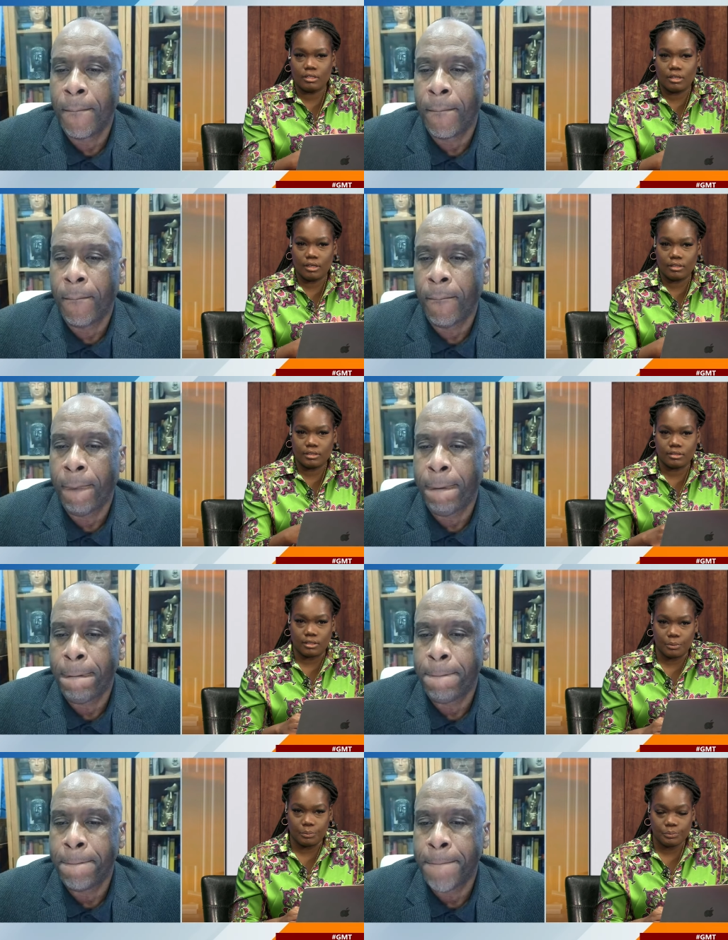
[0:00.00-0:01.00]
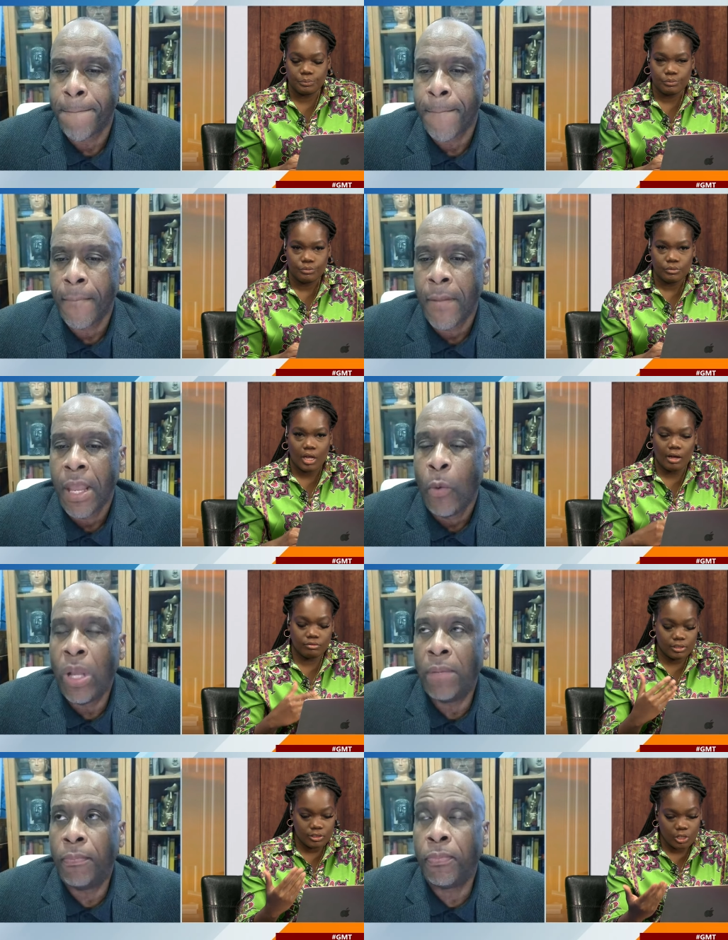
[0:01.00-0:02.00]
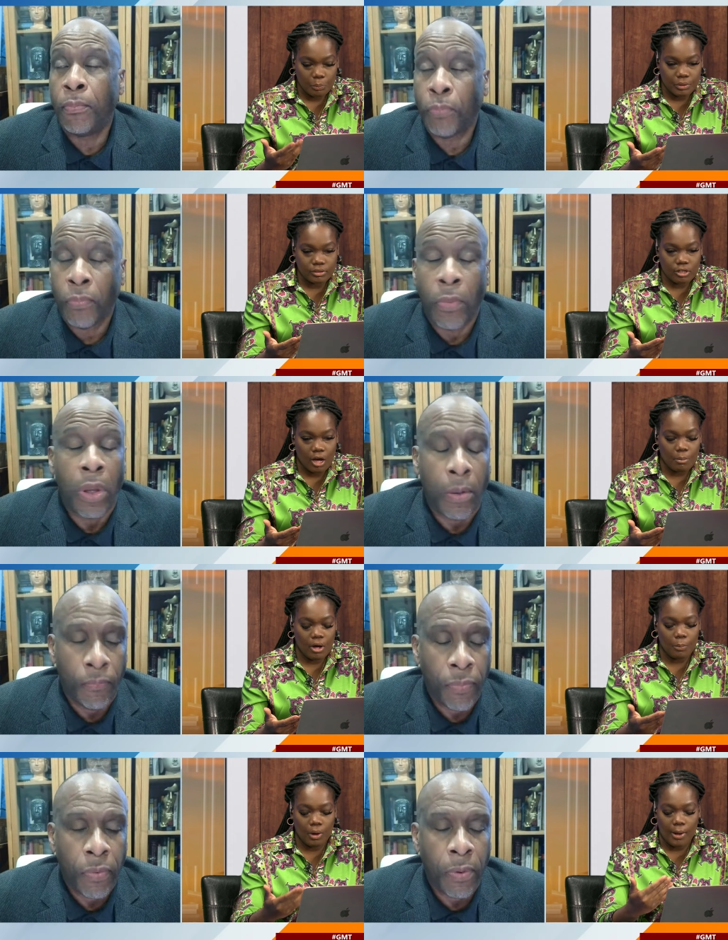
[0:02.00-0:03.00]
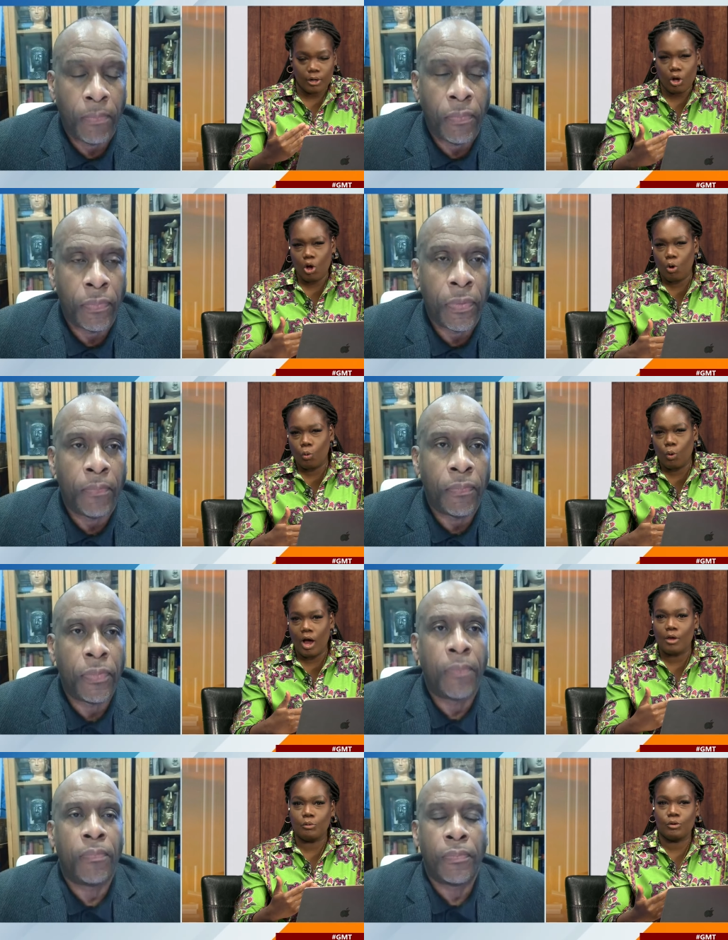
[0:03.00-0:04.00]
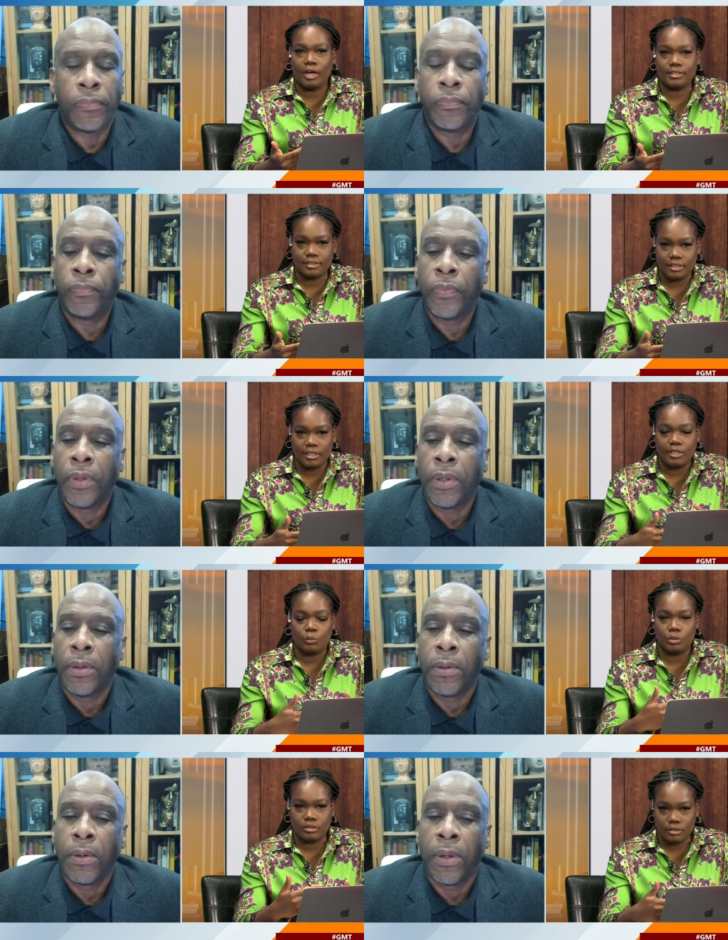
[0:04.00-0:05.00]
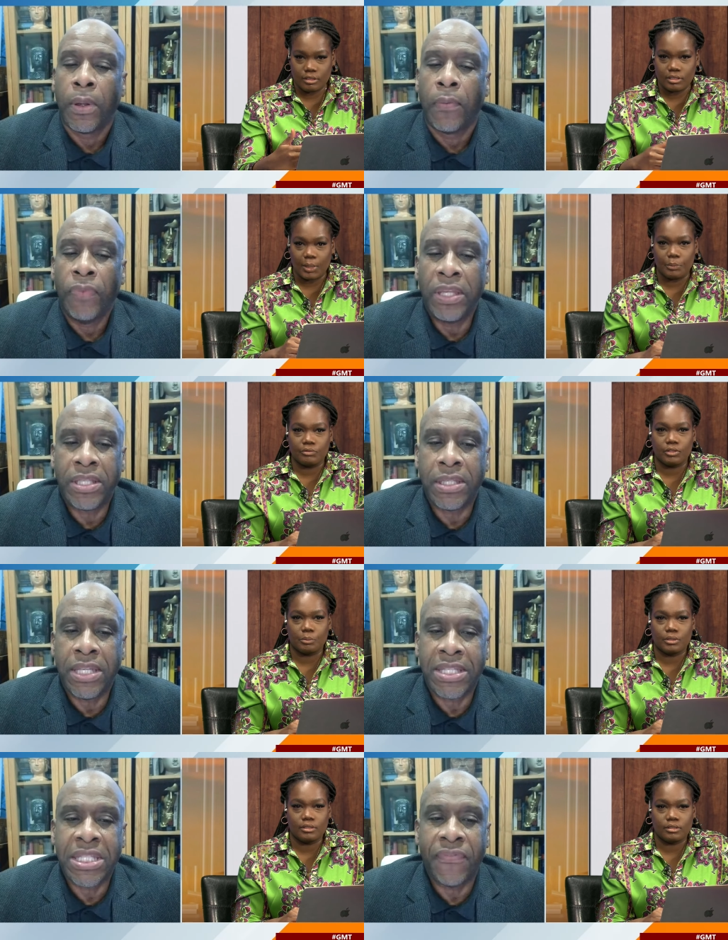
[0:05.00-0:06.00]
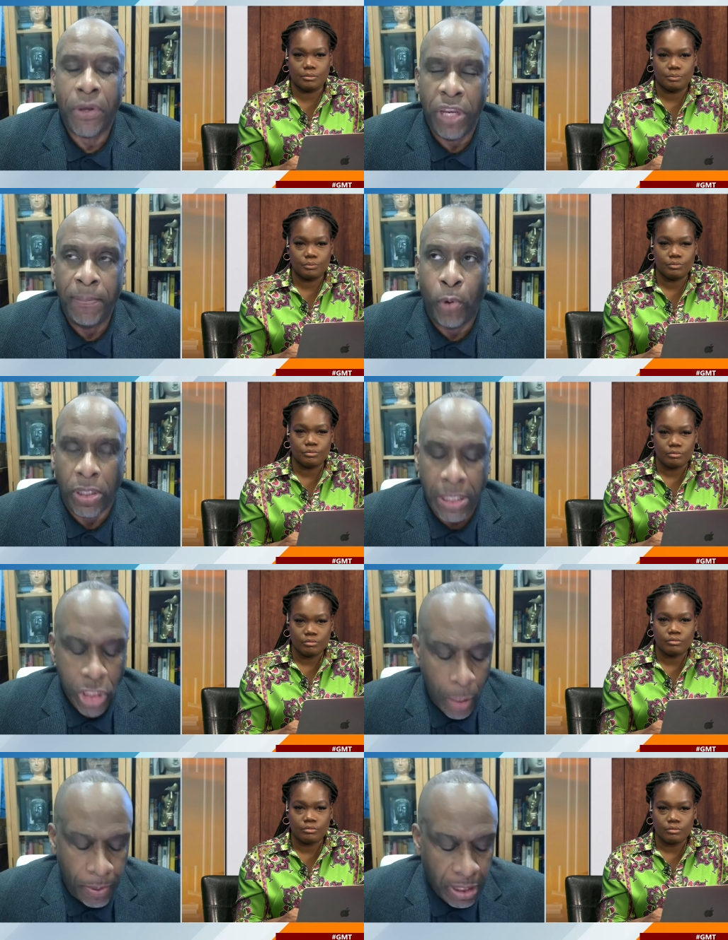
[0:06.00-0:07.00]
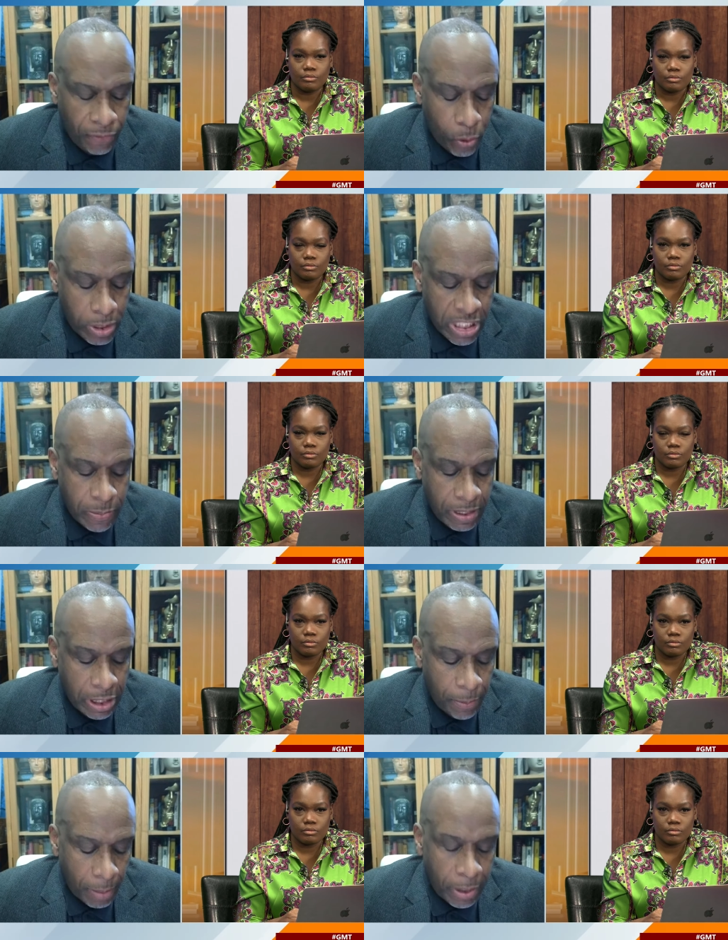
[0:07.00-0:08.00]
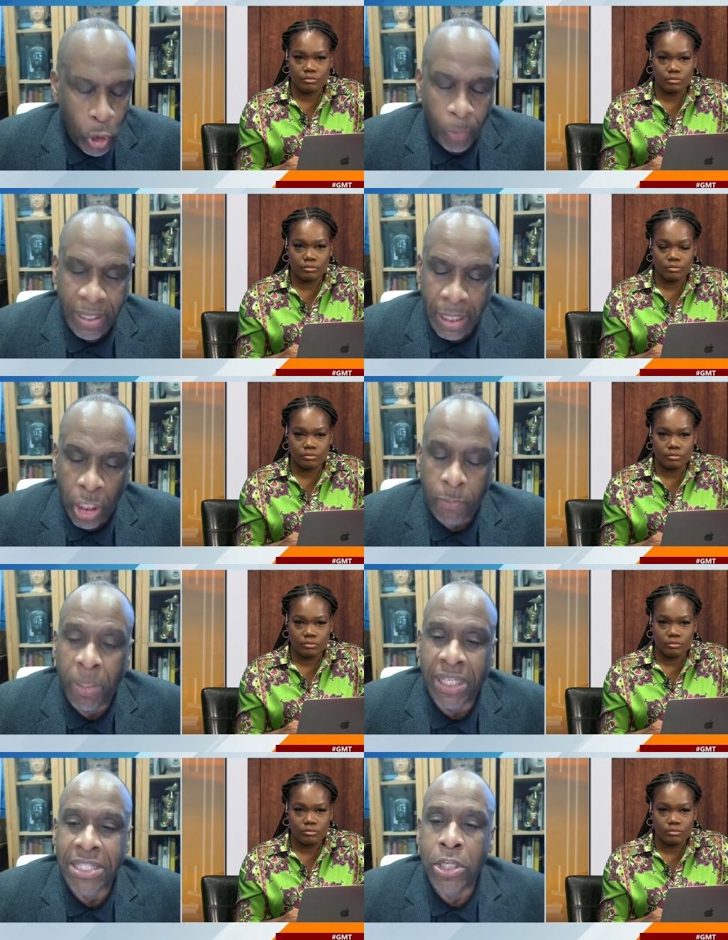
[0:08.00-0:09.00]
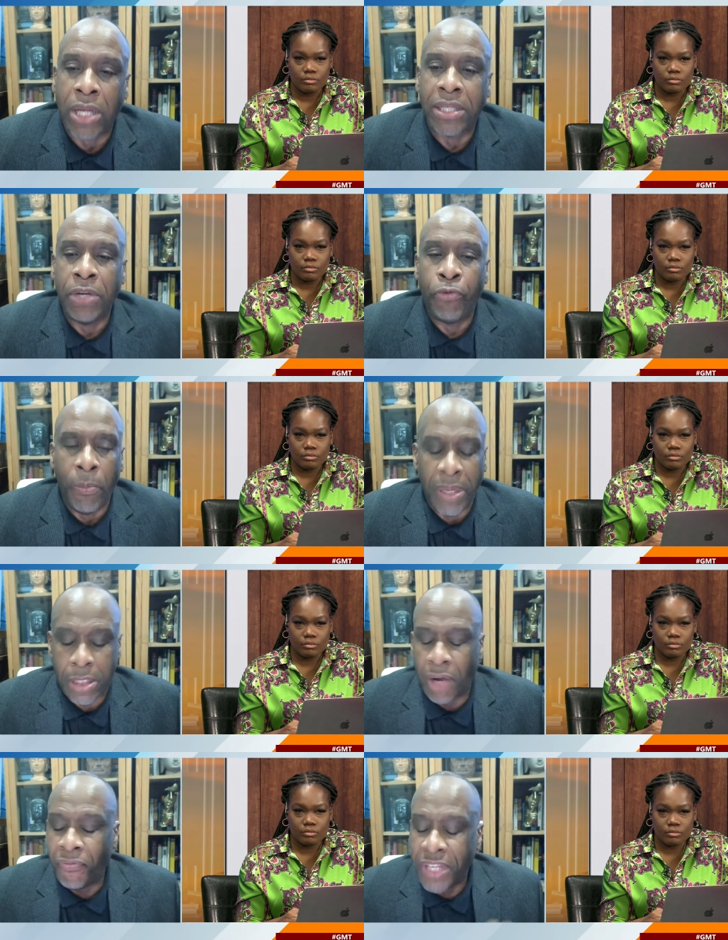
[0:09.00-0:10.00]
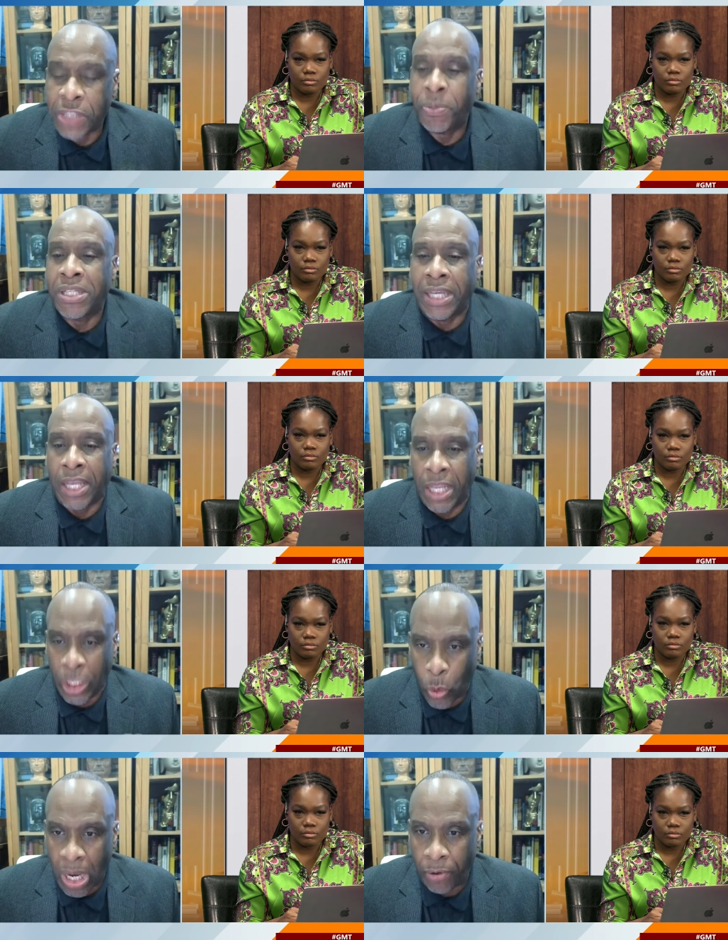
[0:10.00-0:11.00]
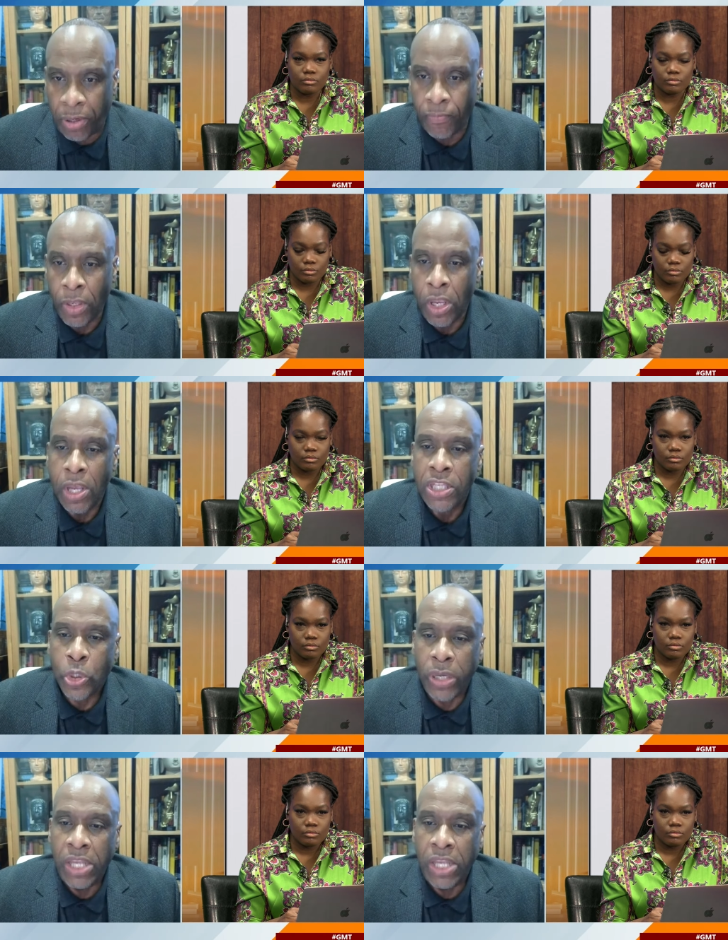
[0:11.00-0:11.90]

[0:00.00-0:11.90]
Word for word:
Speaker 1: care system? Have well, these topics come up, and how are you guys dealing with these type of this topics? Is, this is a
Speaker 2: very important topic. Of course, it's been in the public domain a lot, but it's not the remit of this particular inquiry. So